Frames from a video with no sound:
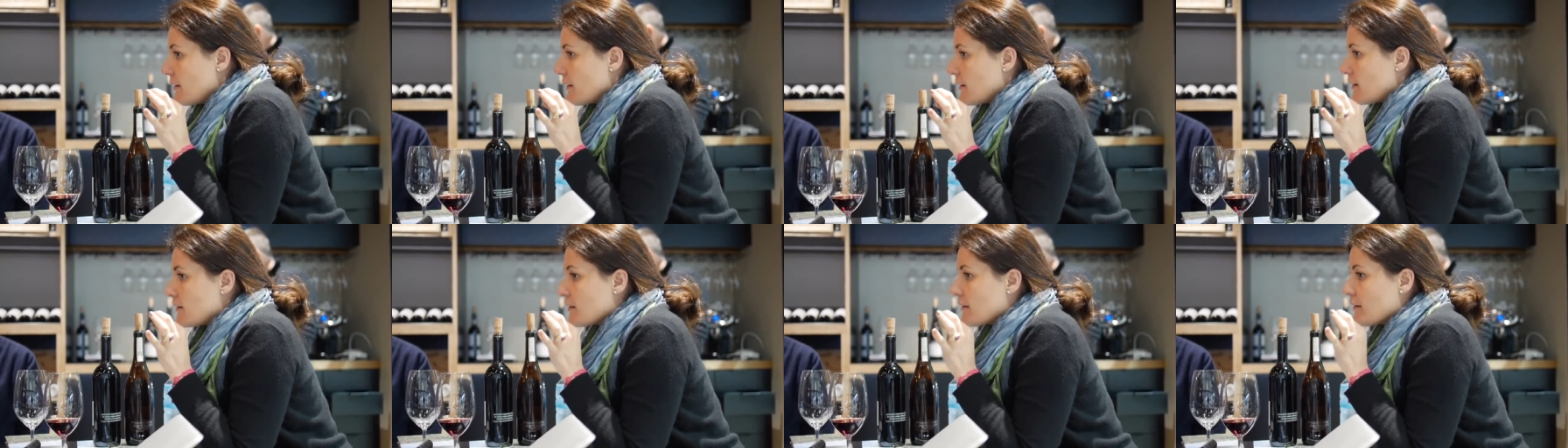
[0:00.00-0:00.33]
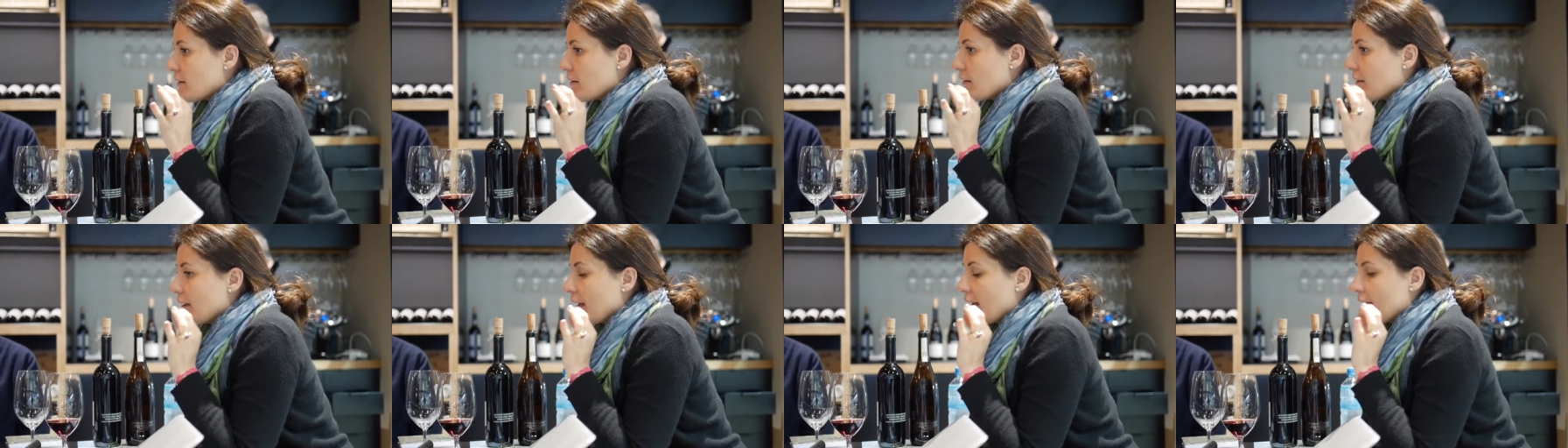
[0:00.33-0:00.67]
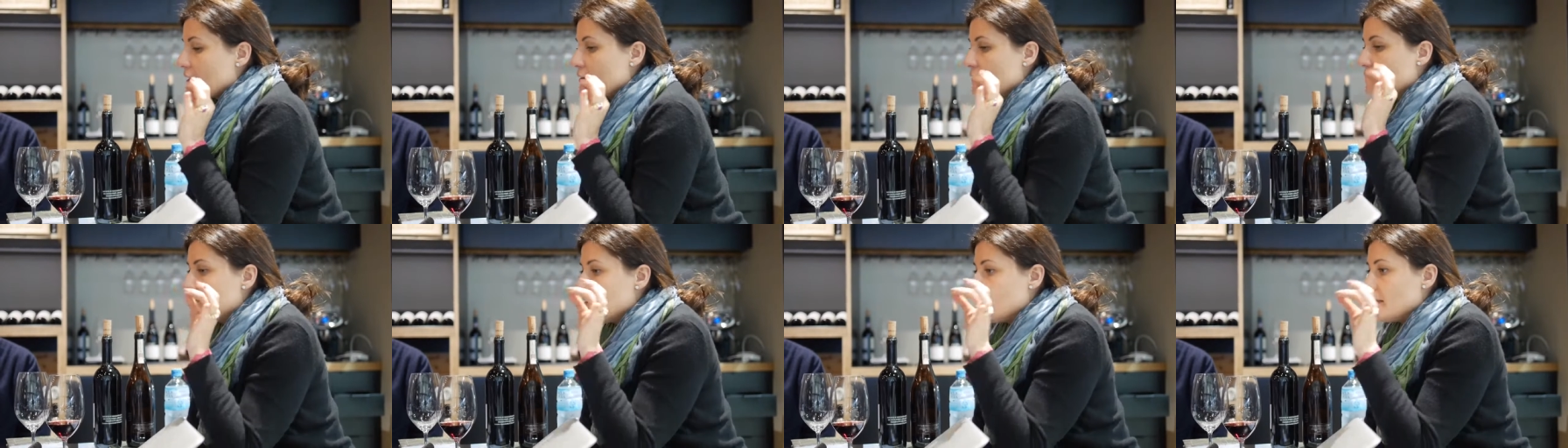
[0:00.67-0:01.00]
uh,
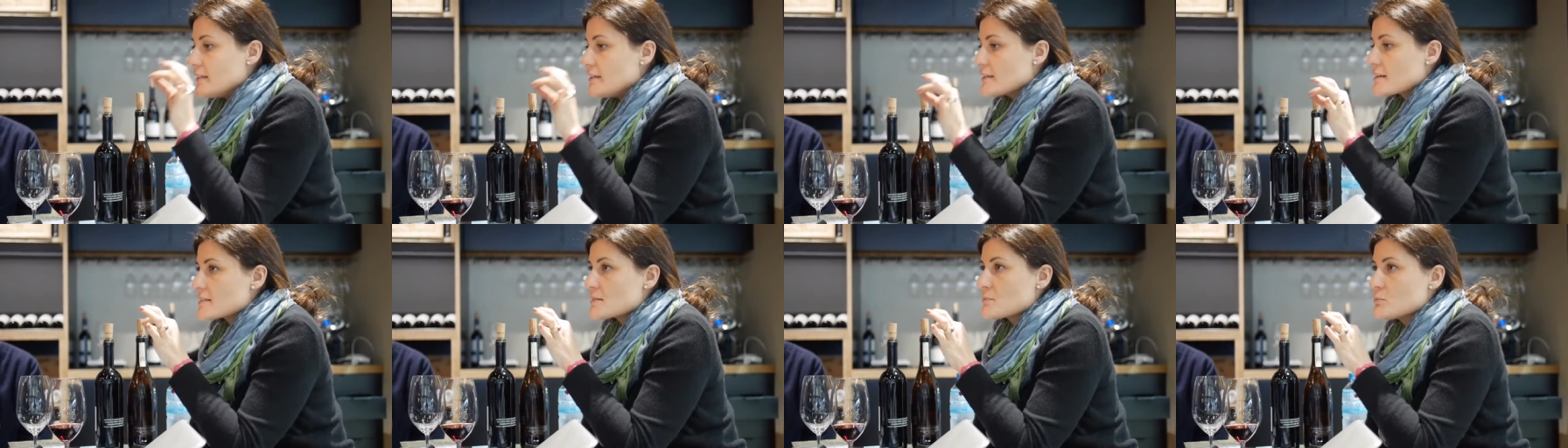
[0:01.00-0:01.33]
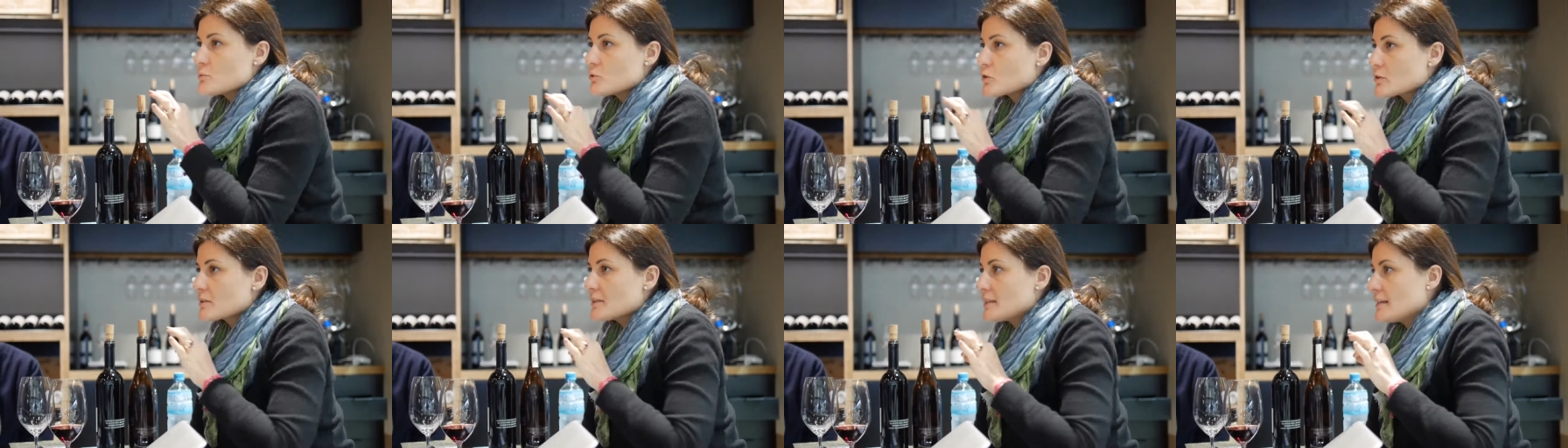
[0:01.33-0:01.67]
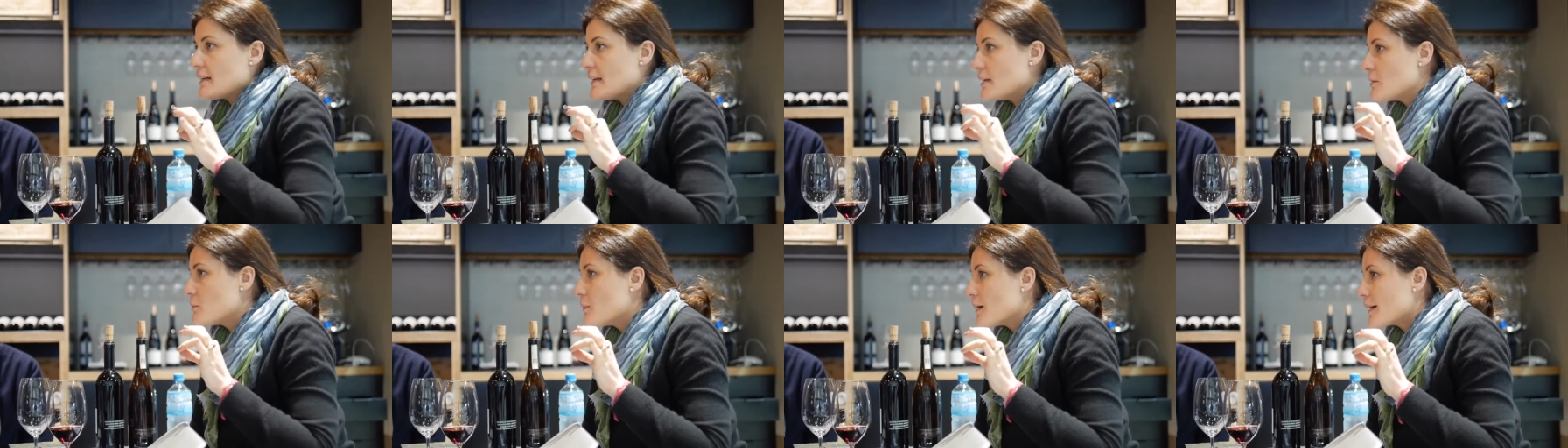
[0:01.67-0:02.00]
and vineyards more than
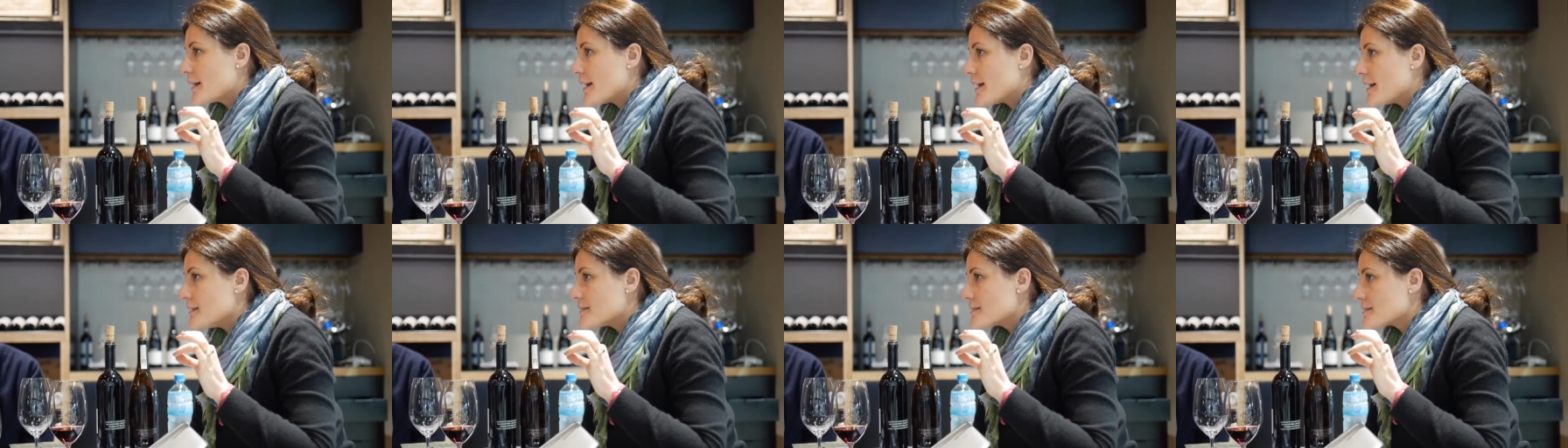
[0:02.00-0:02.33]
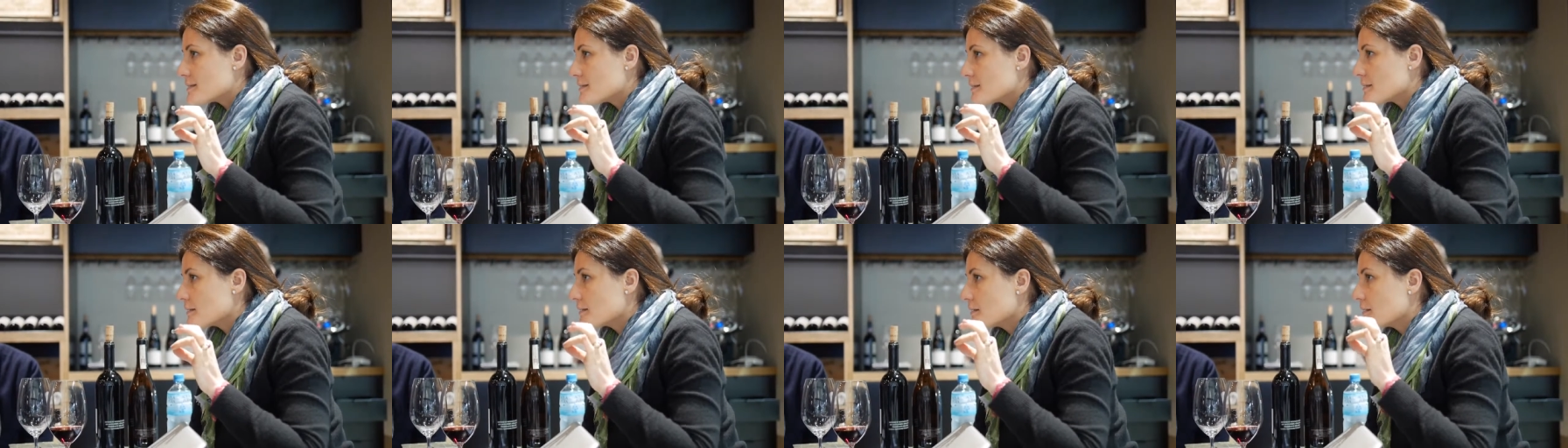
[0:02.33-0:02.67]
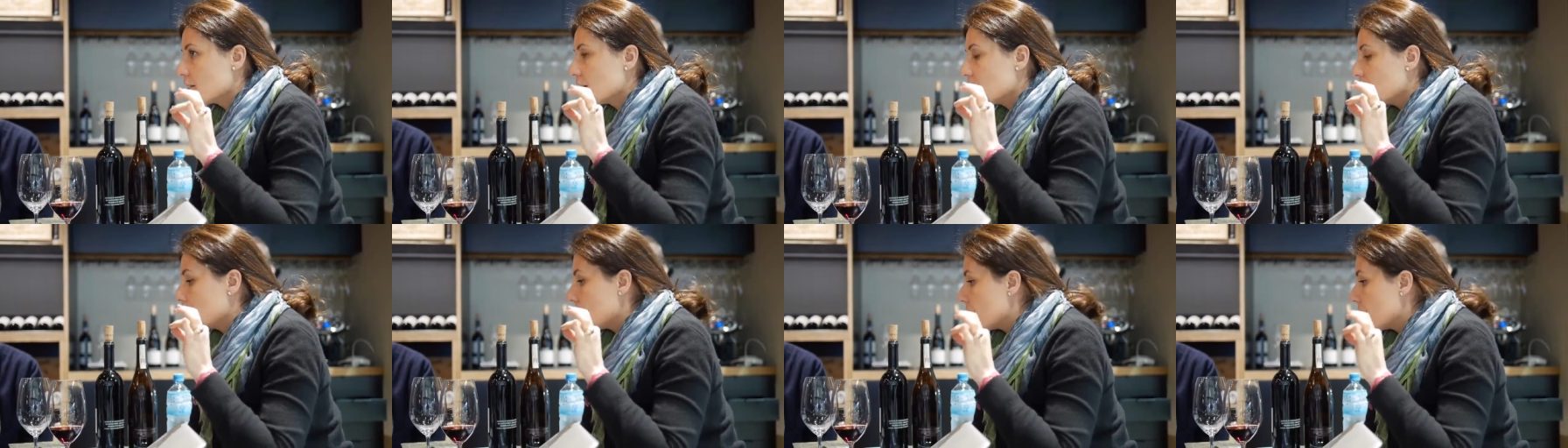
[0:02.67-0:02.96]
anyone else, uh,